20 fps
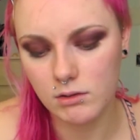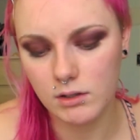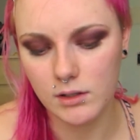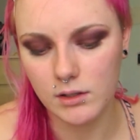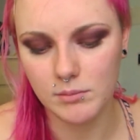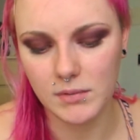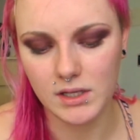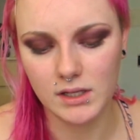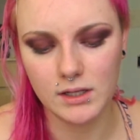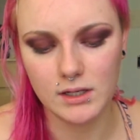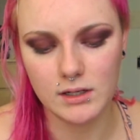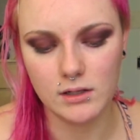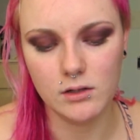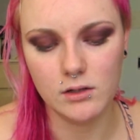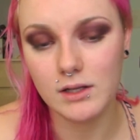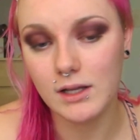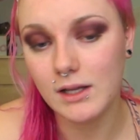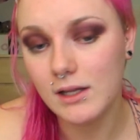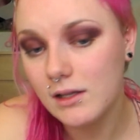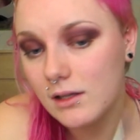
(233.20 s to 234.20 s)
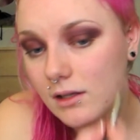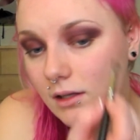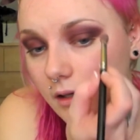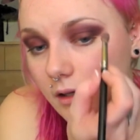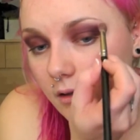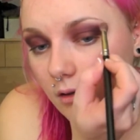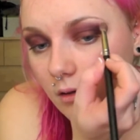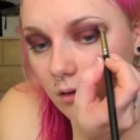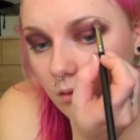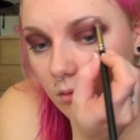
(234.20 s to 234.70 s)
and make it look a
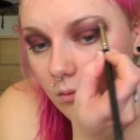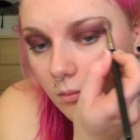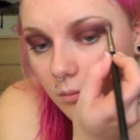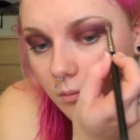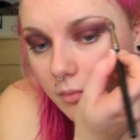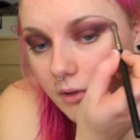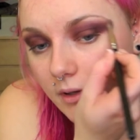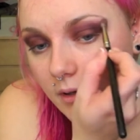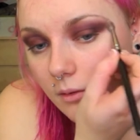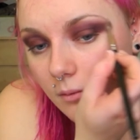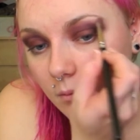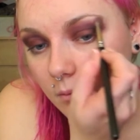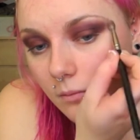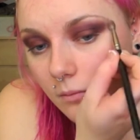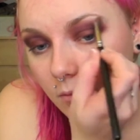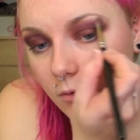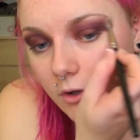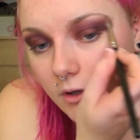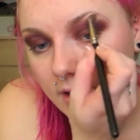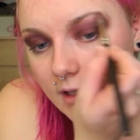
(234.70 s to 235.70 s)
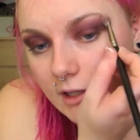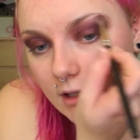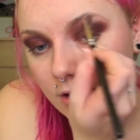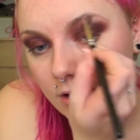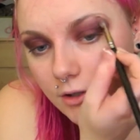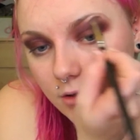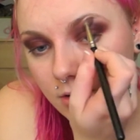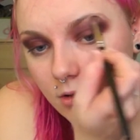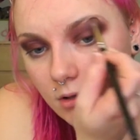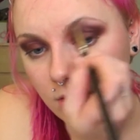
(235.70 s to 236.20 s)
little bit more
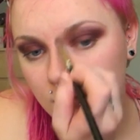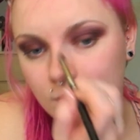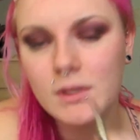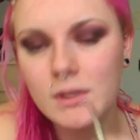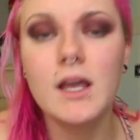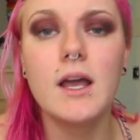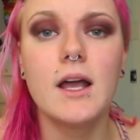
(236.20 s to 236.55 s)
natural,